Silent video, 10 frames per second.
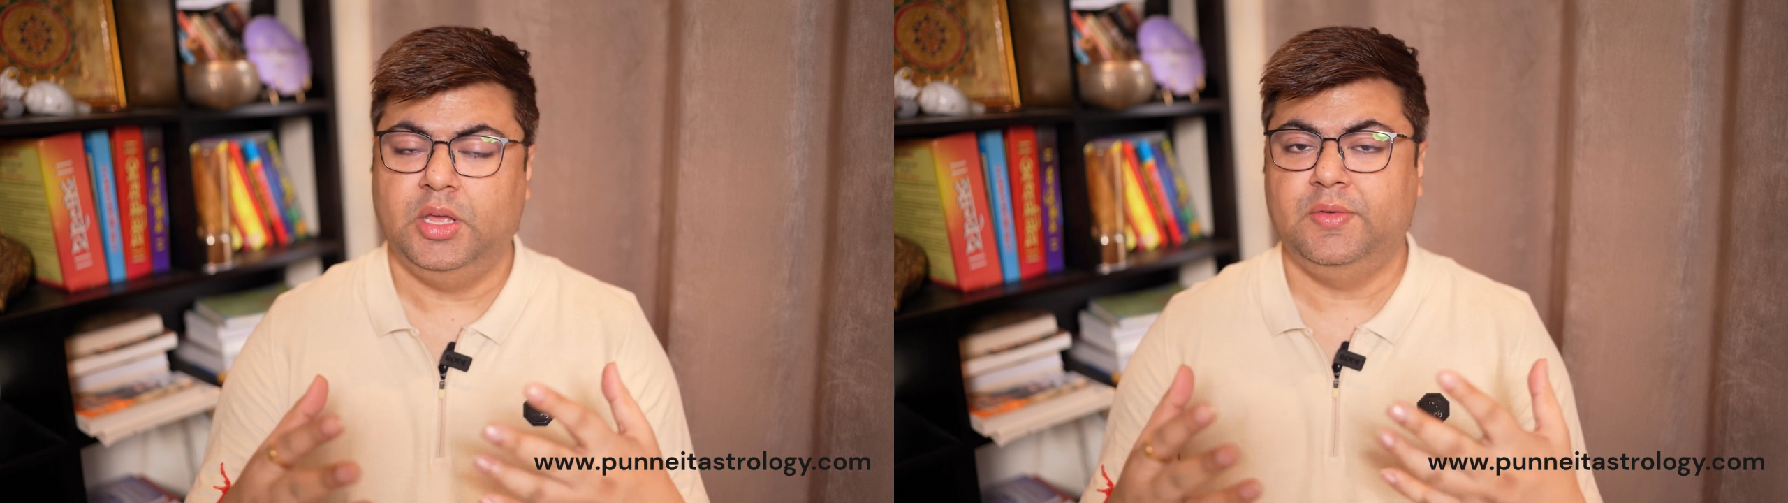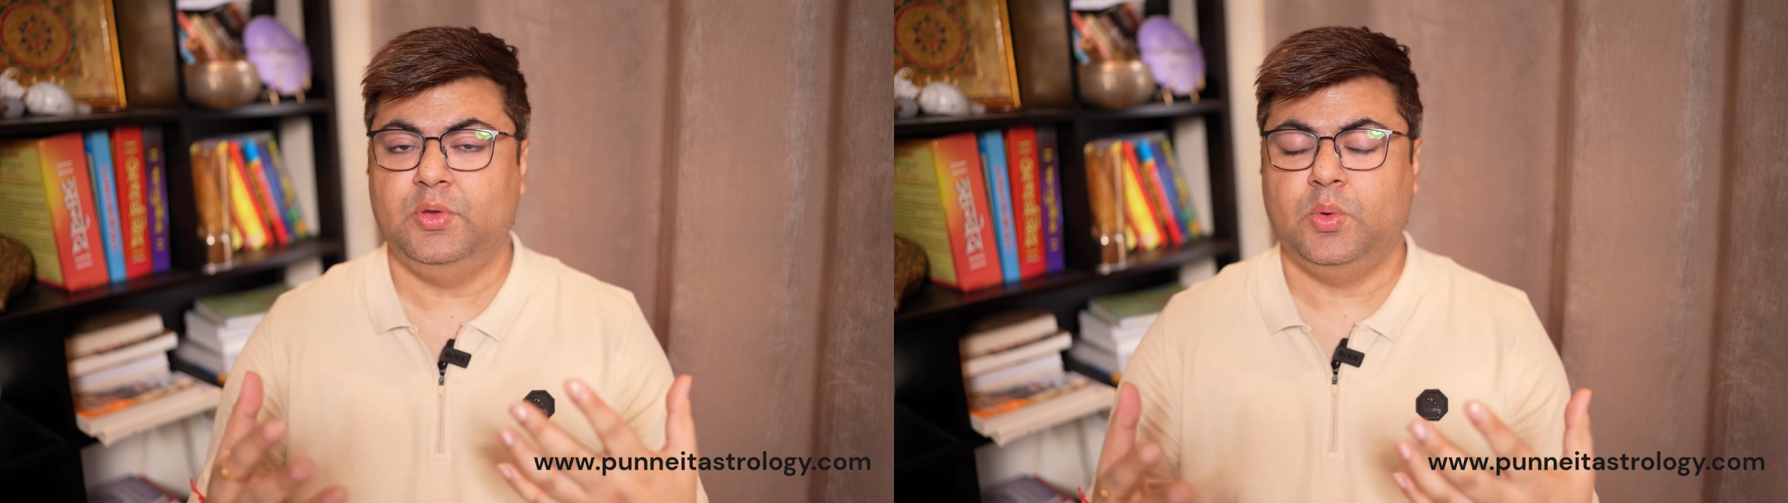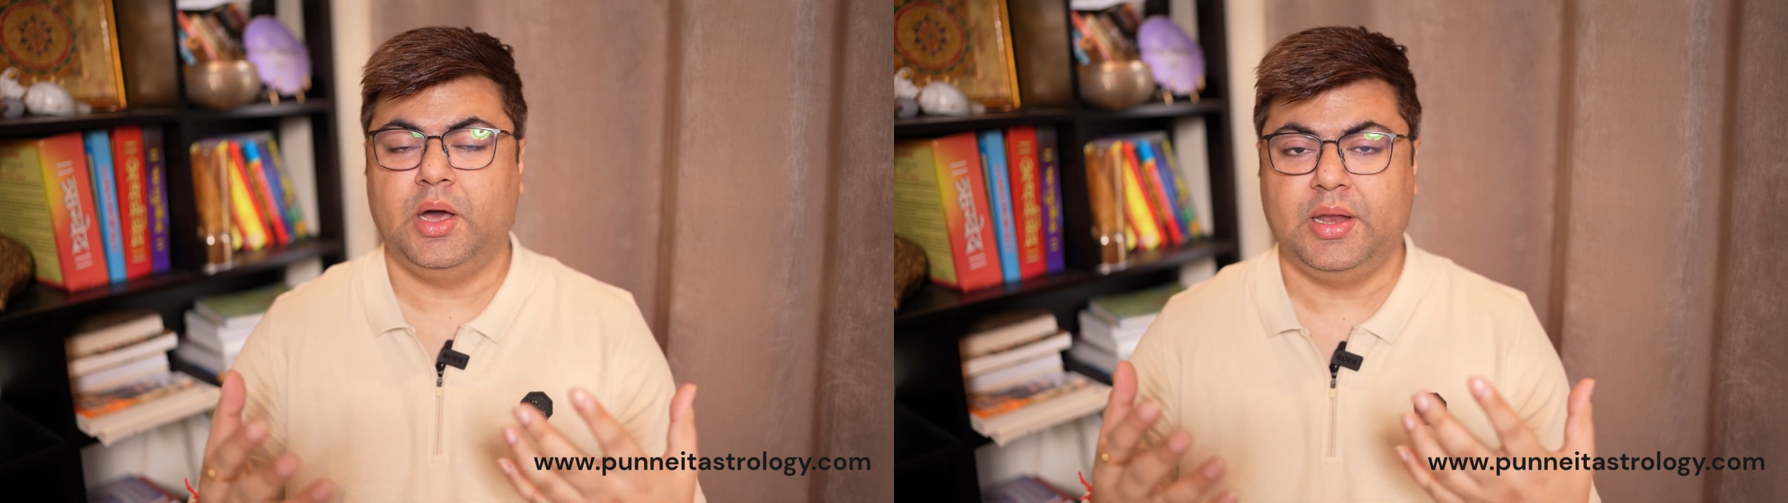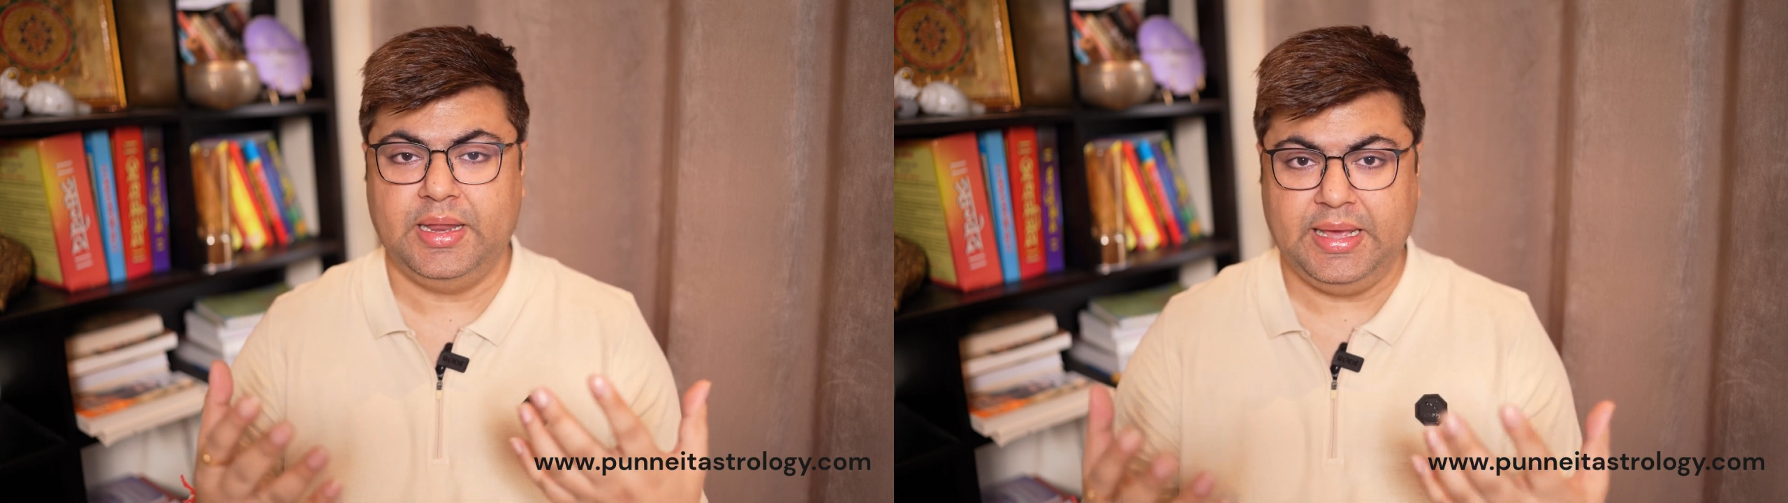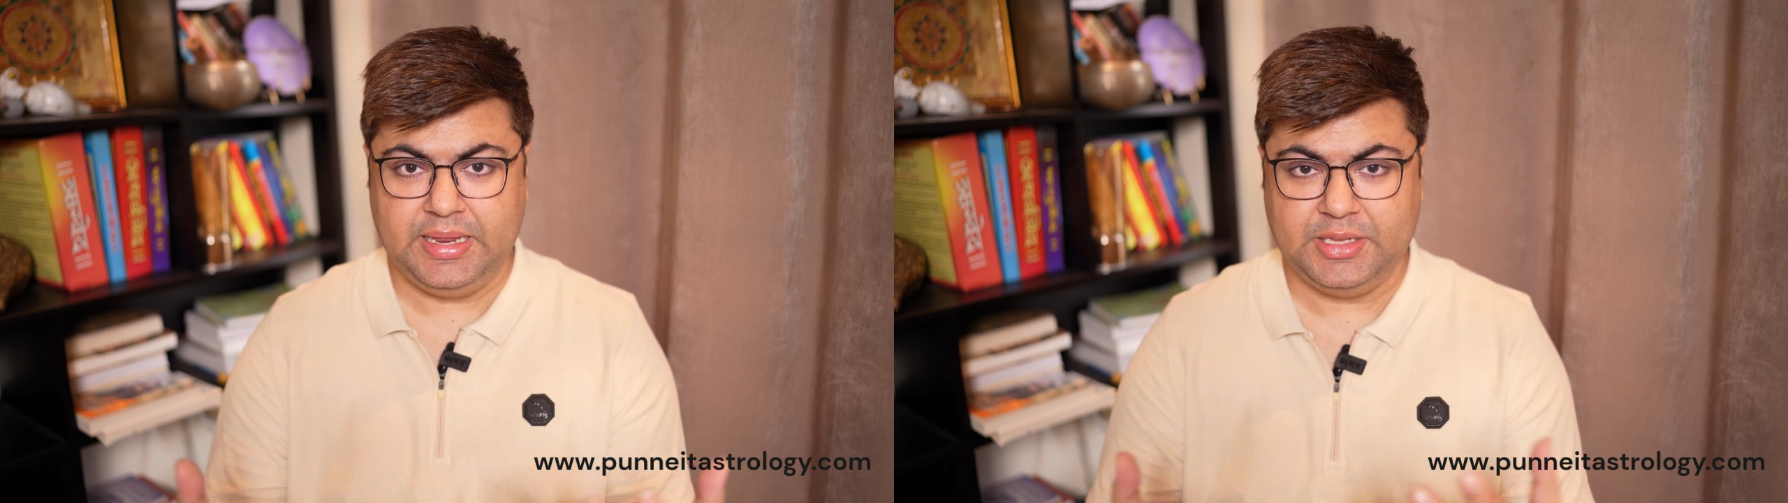if you are an
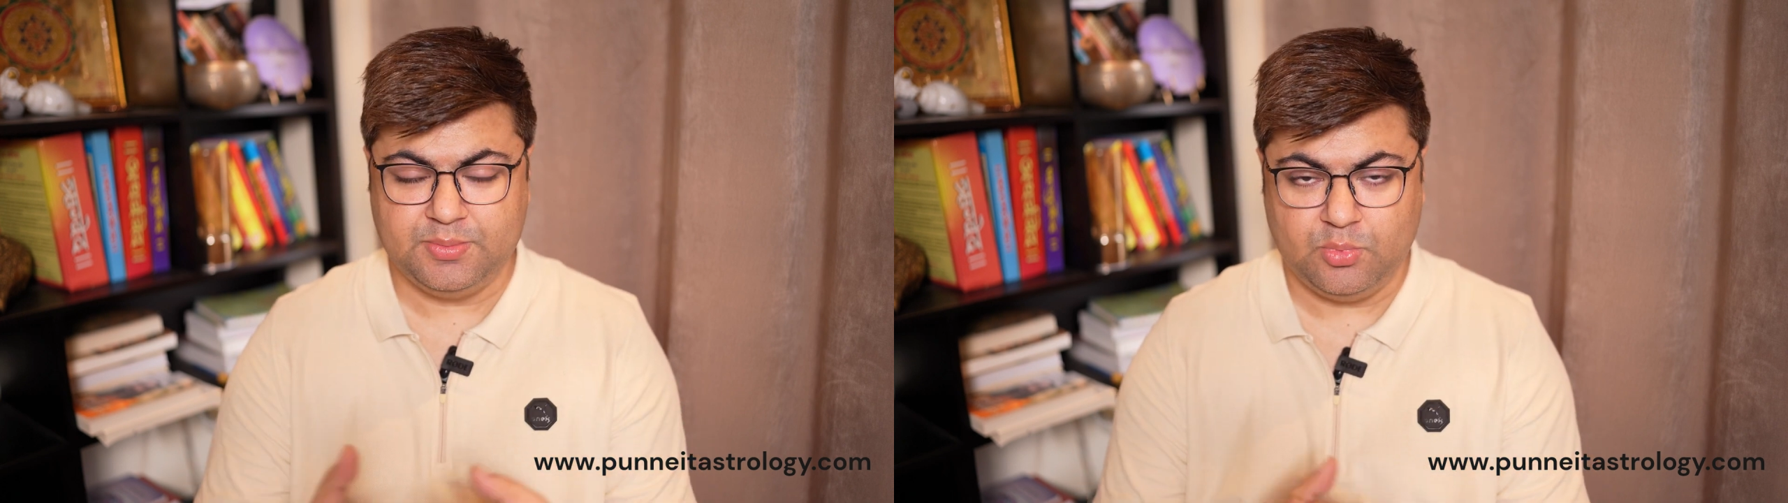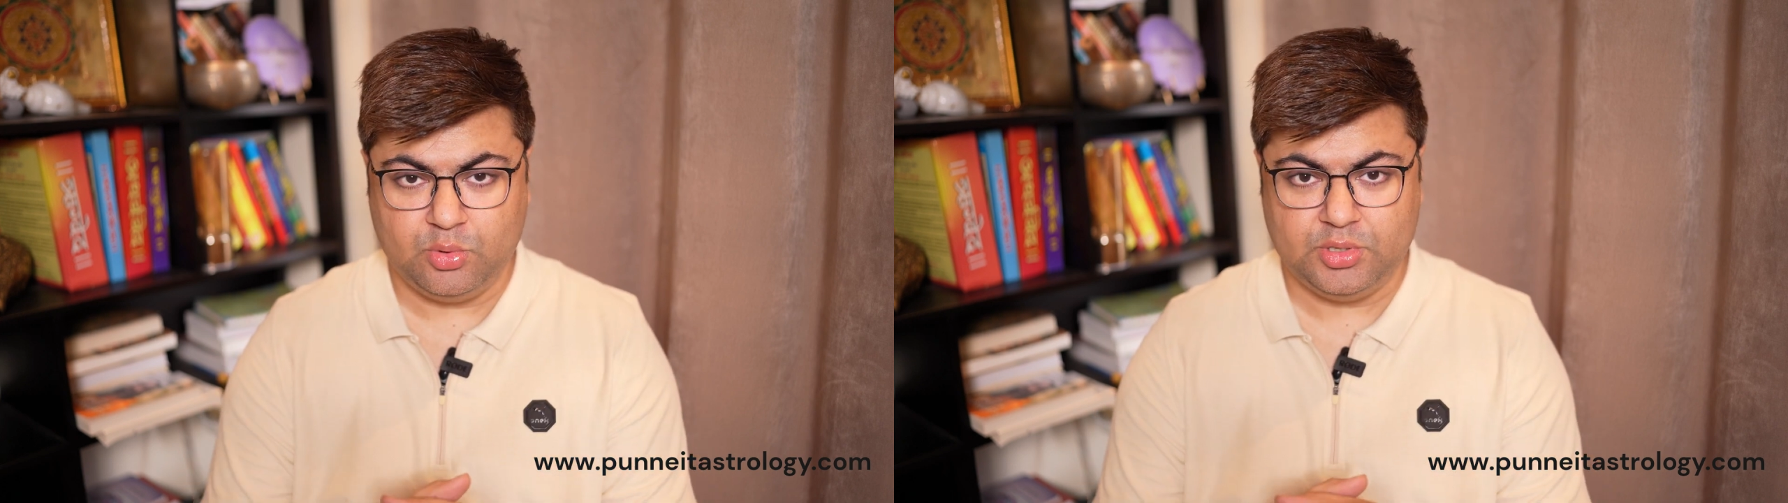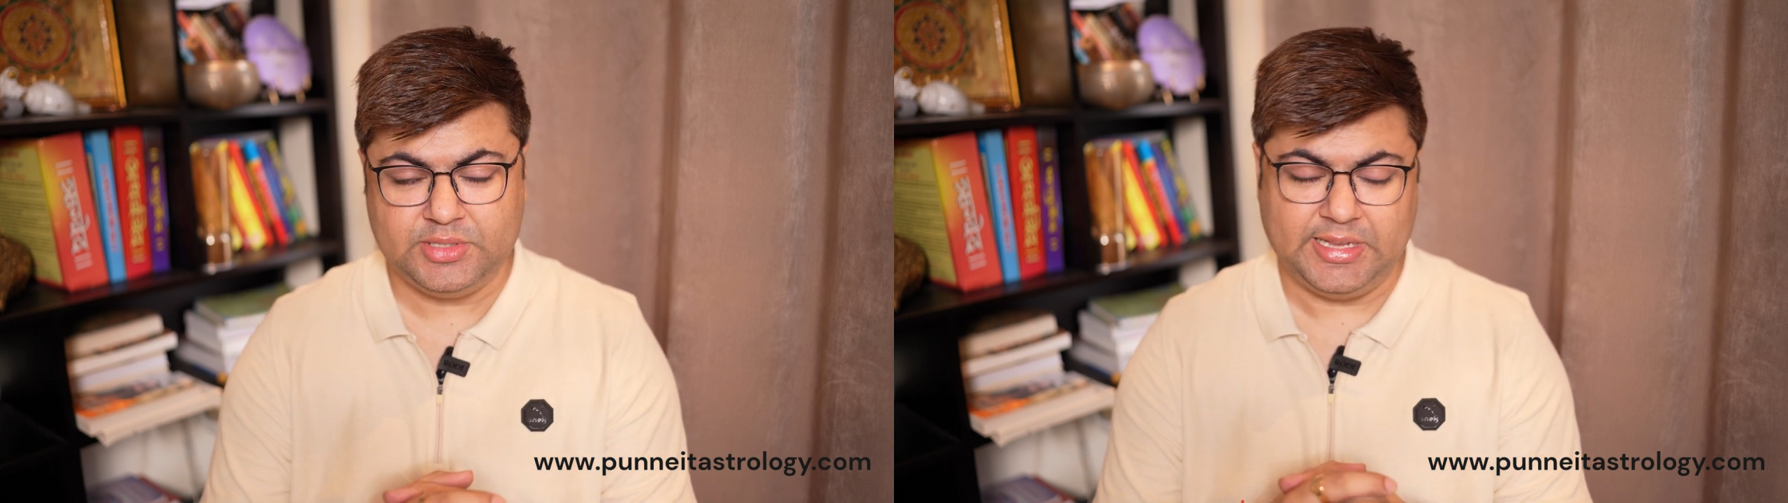Aries Moon,